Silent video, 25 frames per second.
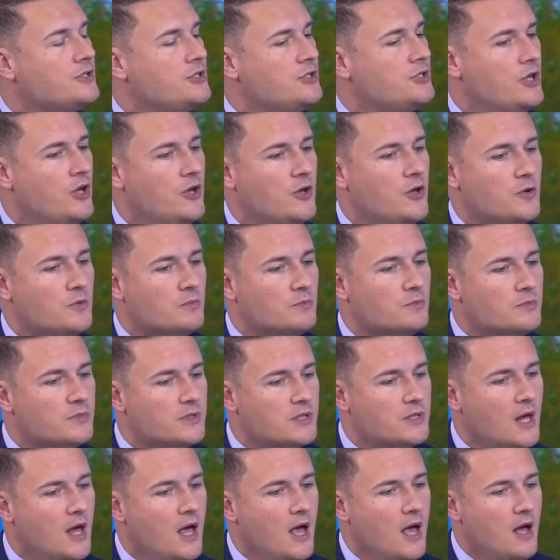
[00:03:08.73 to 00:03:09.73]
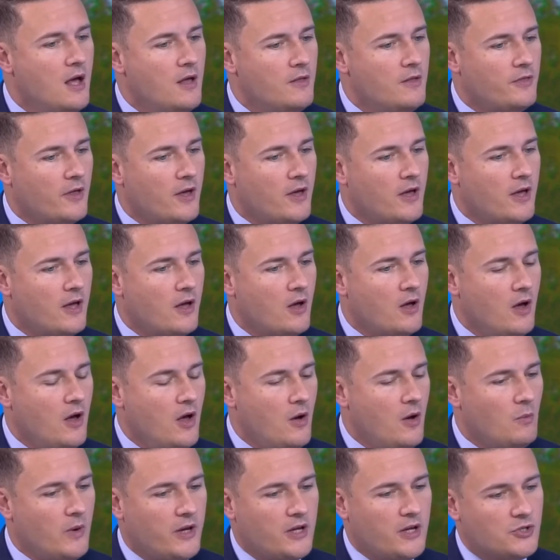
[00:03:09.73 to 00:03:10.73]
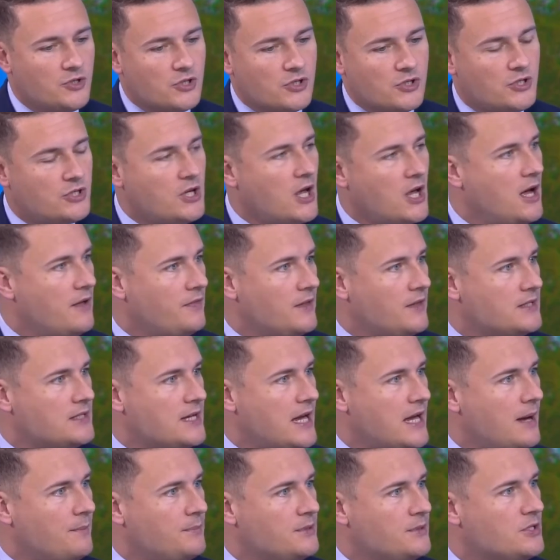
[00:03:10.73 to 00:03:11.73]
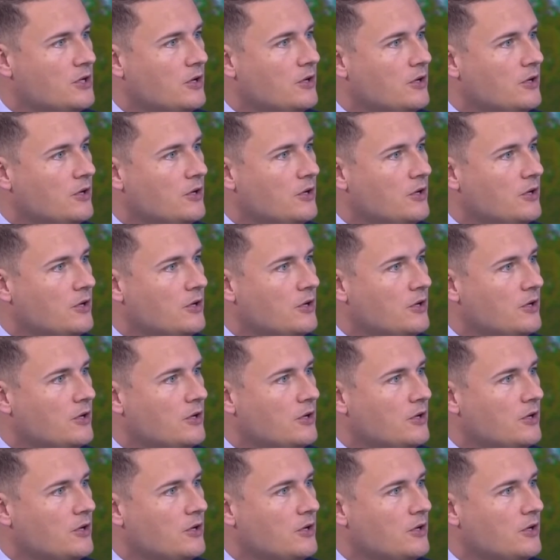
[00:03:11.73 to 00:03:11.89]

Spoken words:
assumes that we can just turn the taps on.